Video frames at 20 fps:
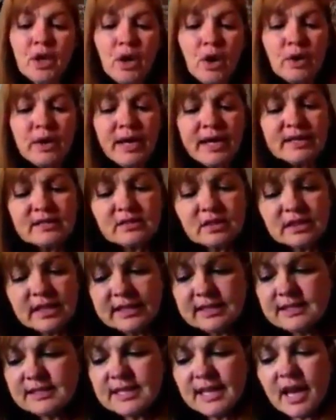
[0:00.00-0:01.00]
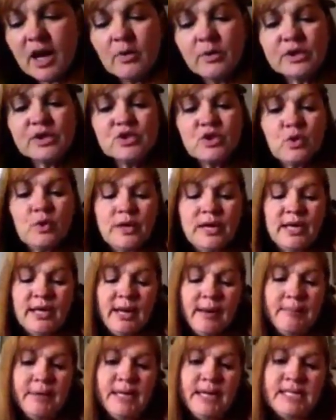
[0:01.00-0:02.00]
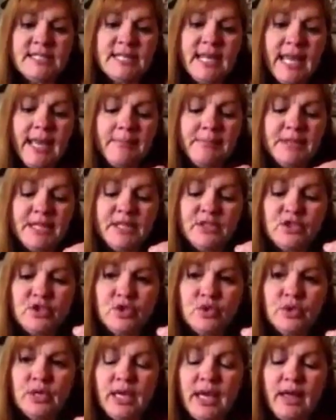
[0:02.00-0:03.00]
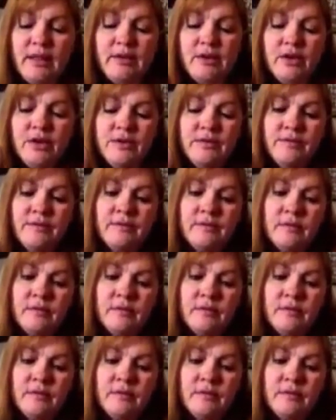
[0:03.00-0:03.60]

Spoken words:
Okay, so let's see how we're doing, and I'm going to tape these two together,